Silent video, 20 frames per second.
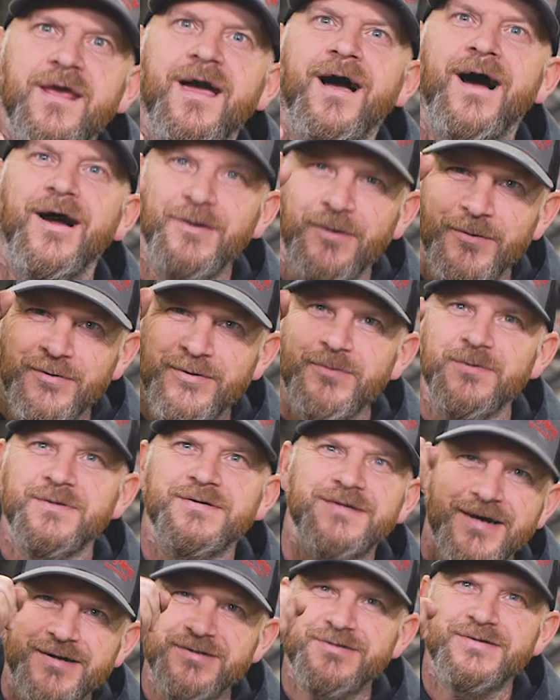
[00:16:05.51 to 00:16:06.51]
Yeah, I know. You
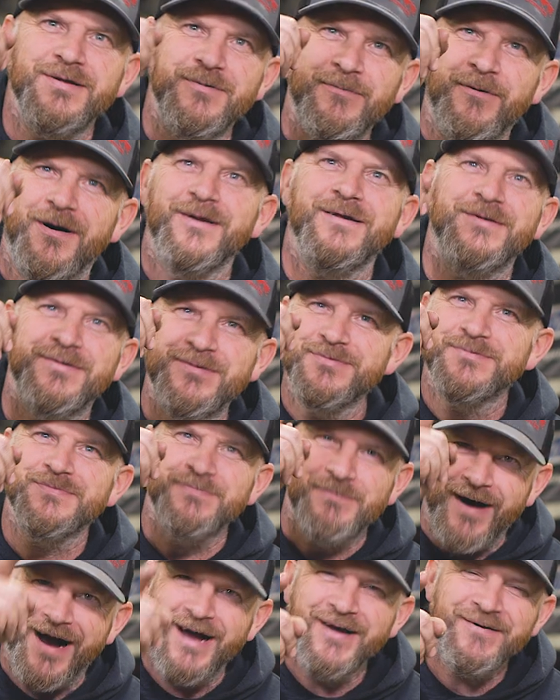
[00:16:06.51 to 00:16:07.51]
intentionally wanted to use
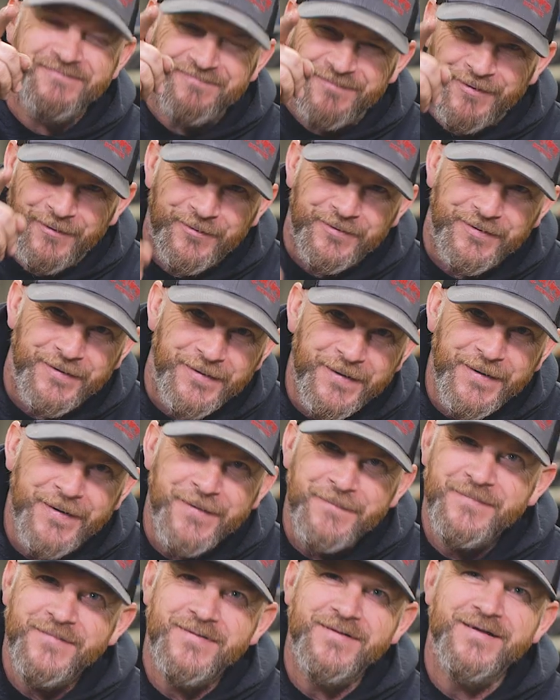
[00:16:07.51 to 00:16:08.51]
my phone.
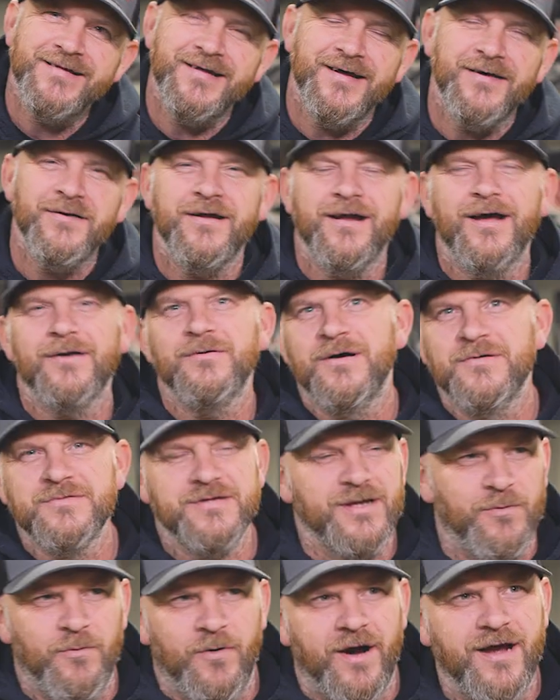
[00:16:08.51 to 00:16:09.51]
And I was
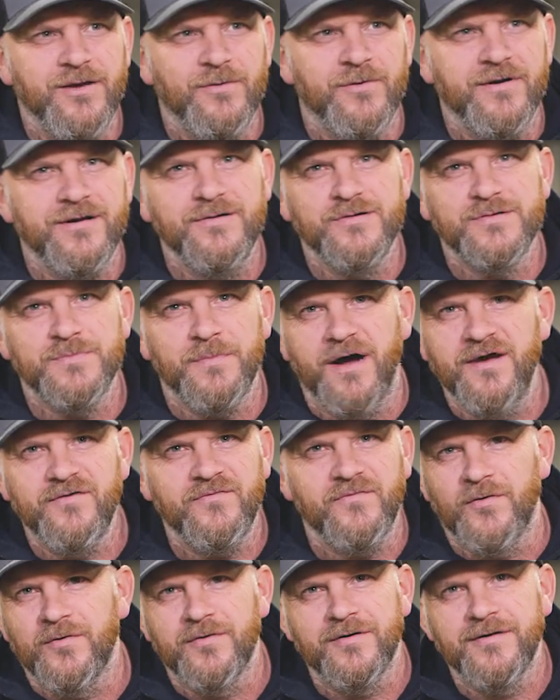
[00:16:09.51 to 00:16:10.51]
like, why you want to use my
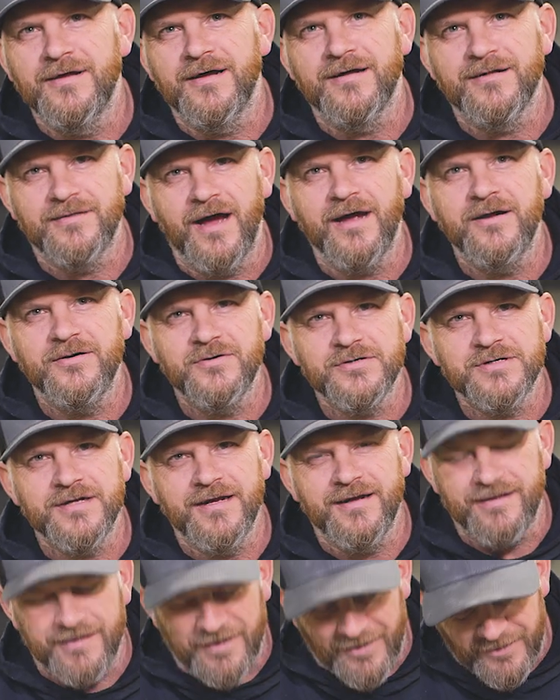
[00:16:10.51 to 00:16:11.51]
phone? But yeah, I
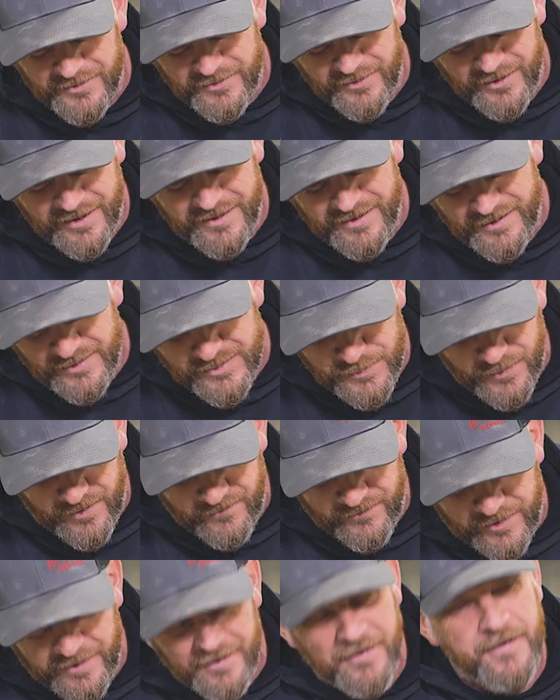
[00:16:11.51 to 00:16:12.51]
understand now. Great. That was
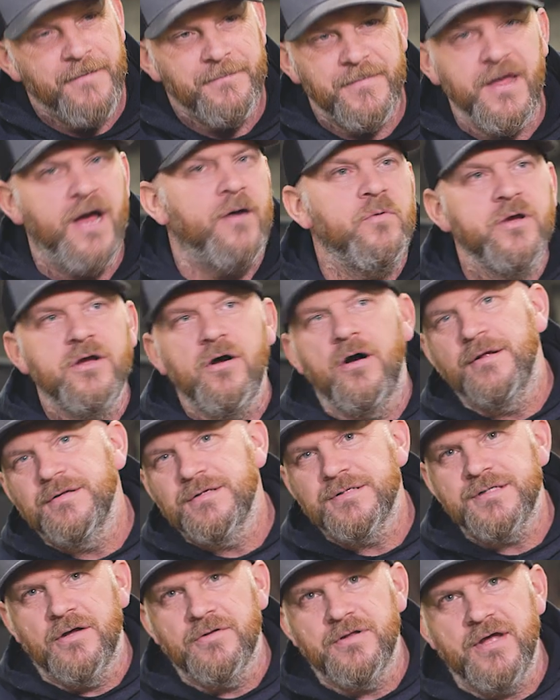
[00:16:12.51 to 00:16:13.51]
perfect. Yeah, we called
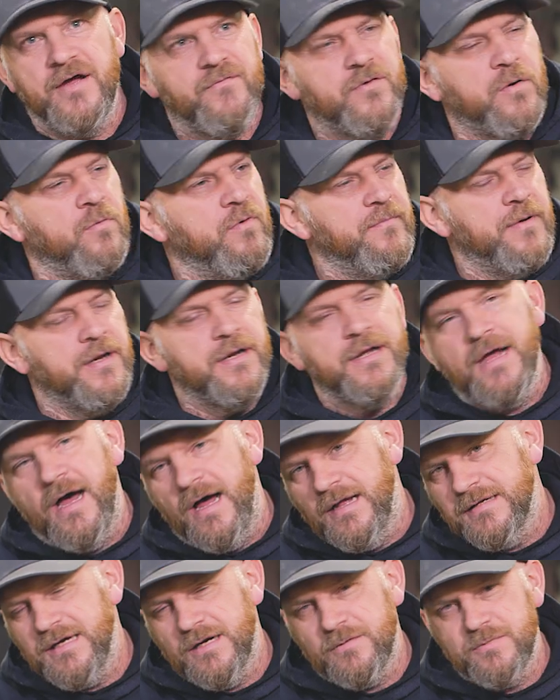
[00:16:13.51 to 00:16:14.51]
to South Africa. We've been in
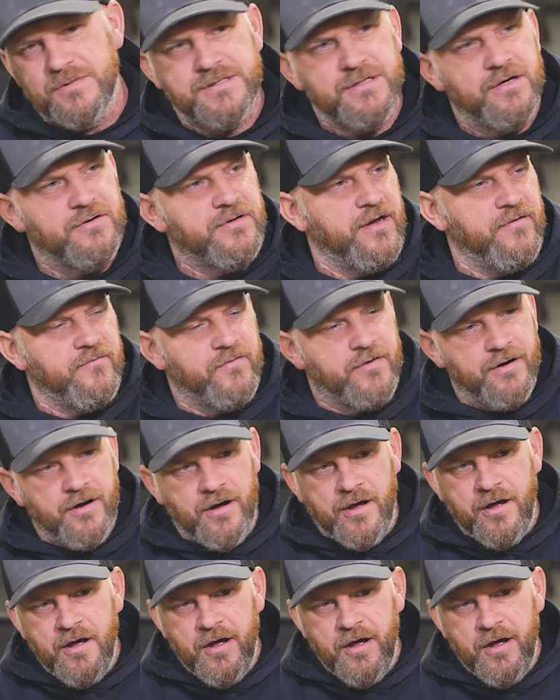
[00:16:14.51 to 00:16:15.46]
contact with South Africa.